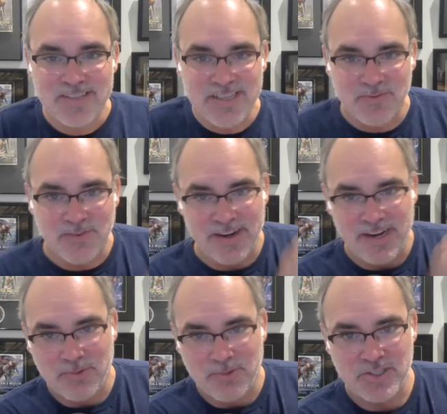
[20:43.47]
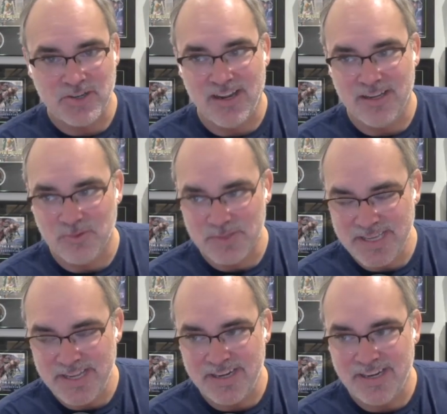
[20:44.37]
was he'd find out which triangle was
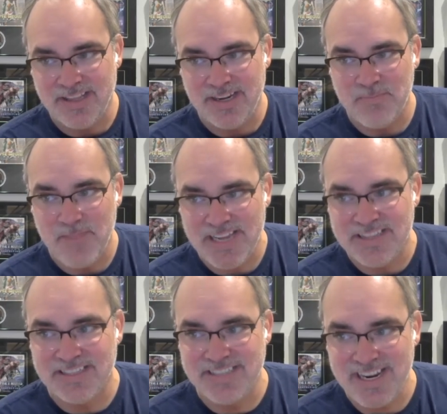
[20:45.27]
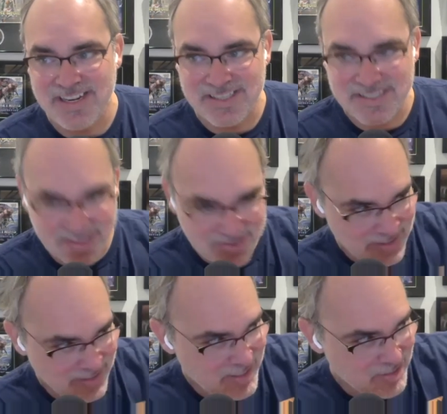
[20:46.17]
hit and then he made the data such
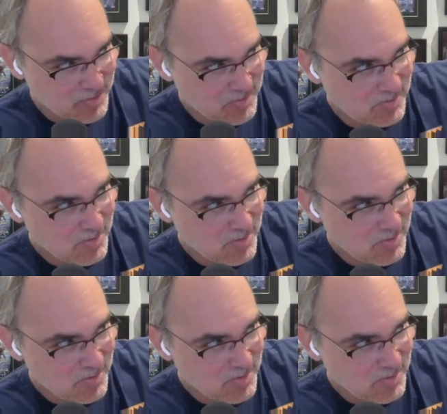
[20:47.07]
that he could